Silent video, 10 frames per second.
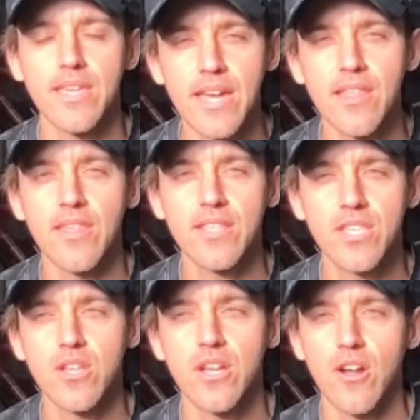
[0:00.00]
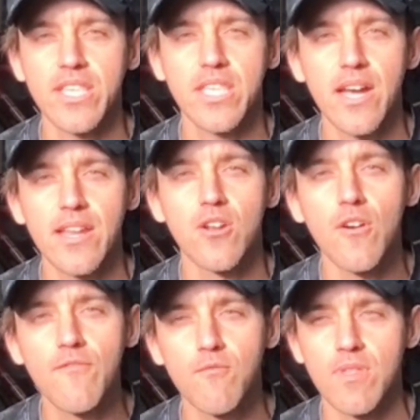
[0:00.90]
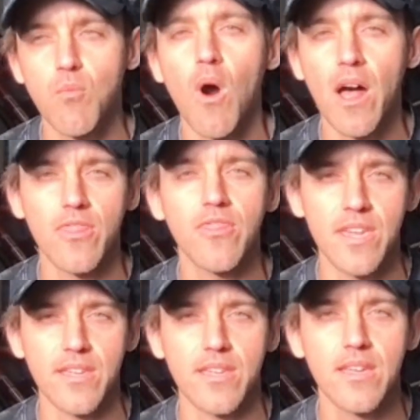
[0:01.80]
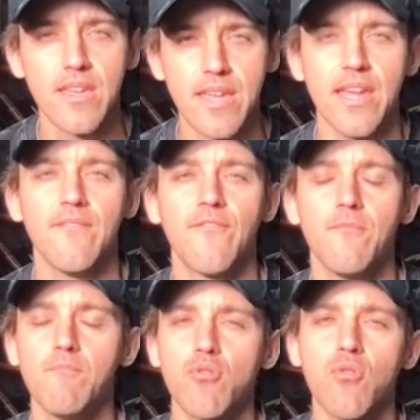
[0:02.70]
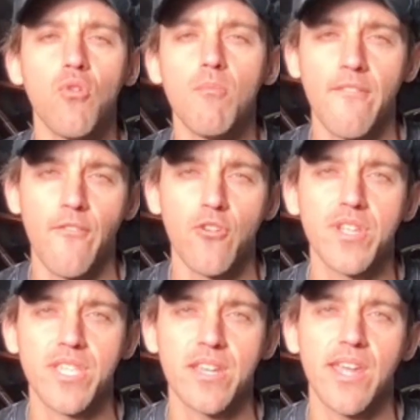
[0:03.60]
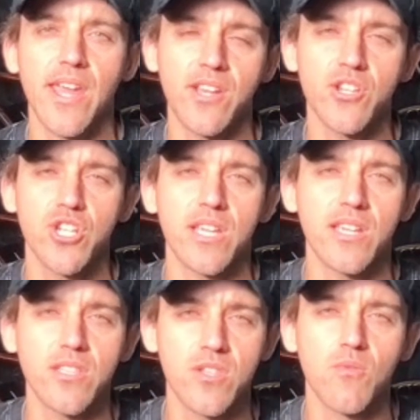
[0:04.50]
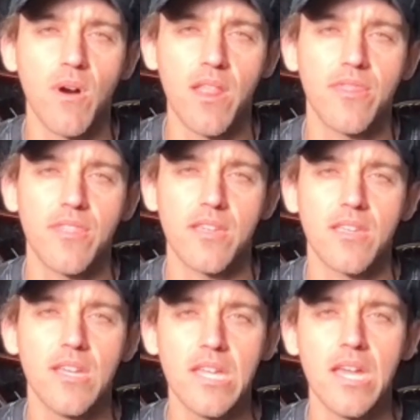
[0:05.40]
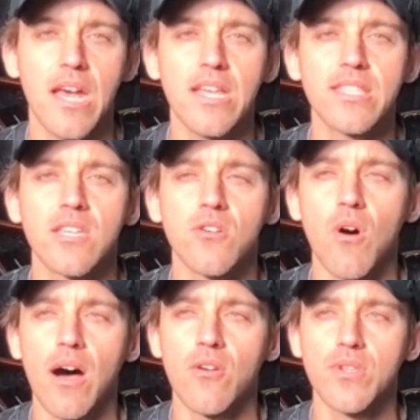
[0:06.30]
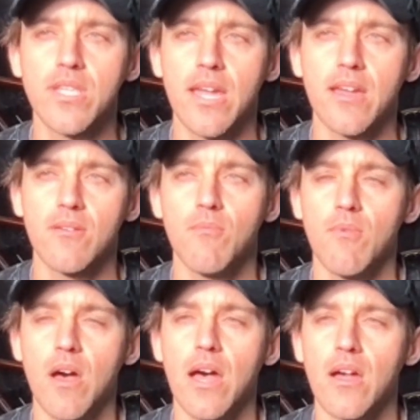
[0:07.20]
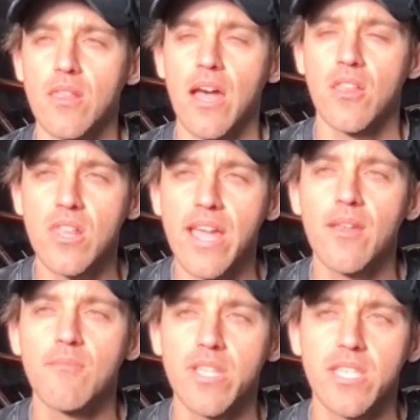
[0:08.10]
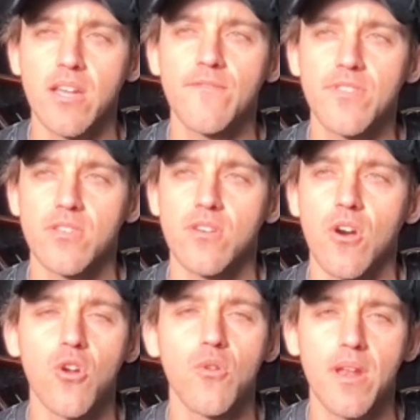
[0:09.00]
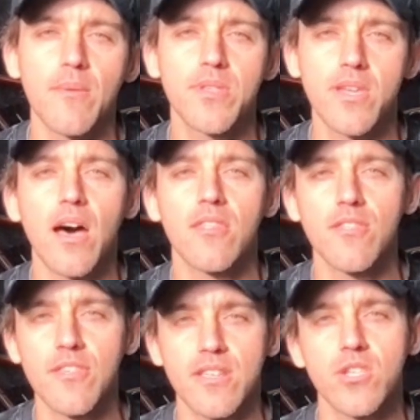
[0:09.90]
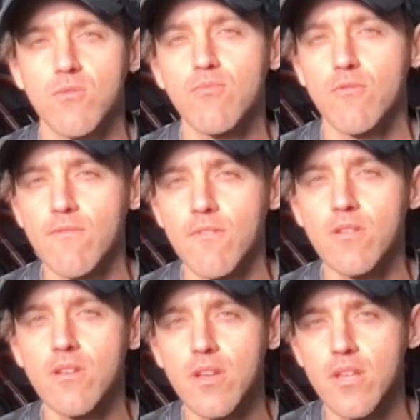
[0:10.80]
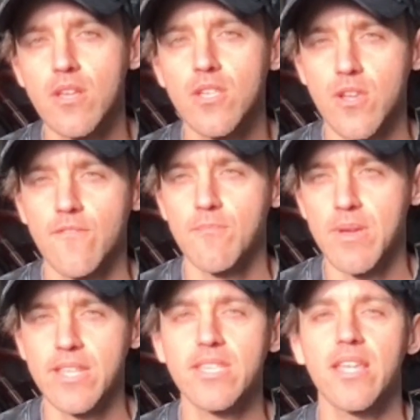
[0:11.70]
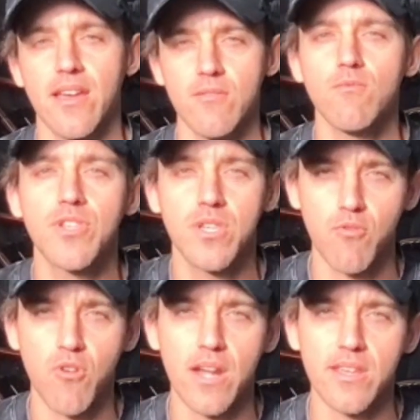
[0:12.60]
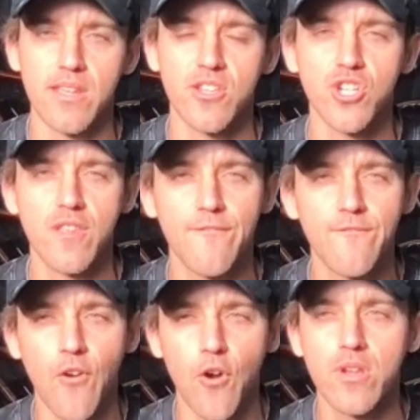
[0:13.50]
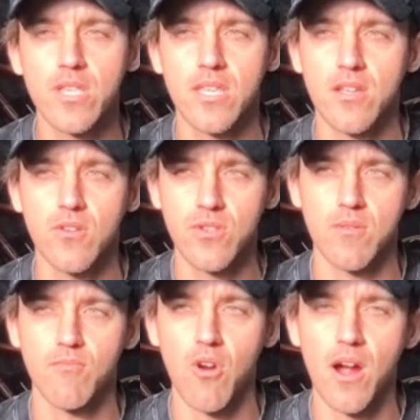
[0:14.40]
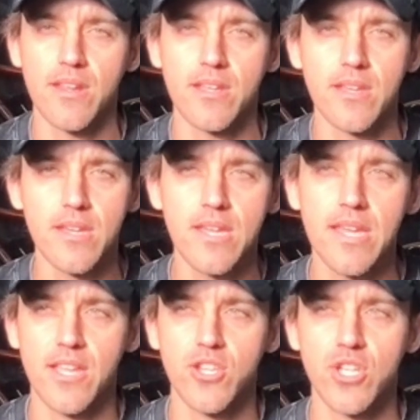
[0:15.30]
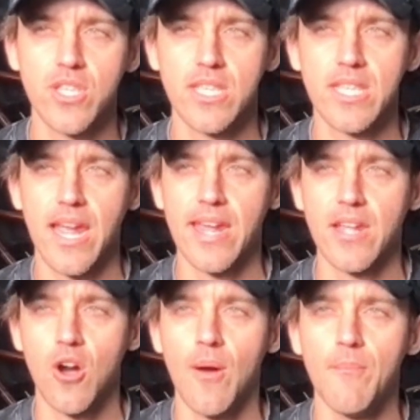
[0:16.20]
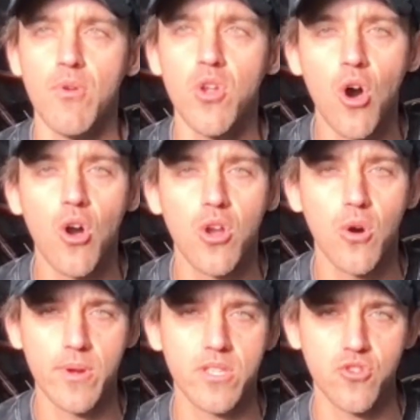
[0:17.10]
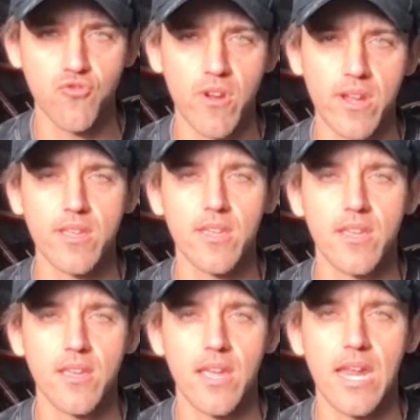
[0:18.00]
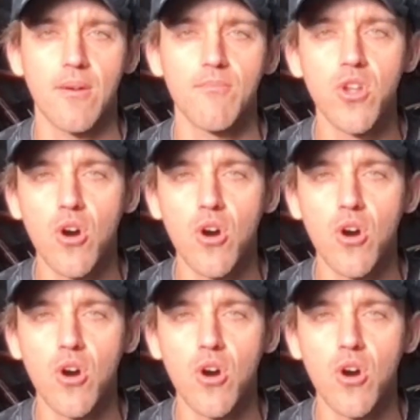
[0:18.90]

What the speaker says: yeah, and that's like I started off with one thing and put all my focus and energy into the one thing until I allowed myself to open up to other things to improve on. So for me, it started with sobriety and just focusing on sobriety and just saying, I'm not going to drink and I'm